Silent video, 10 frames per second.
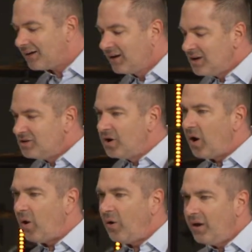life
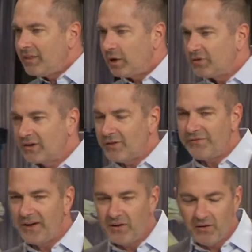changing word from
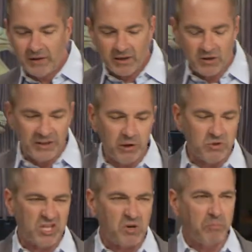Pastor Jason
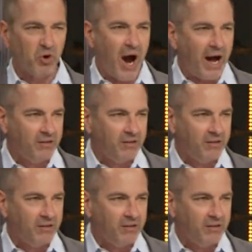Anderson. For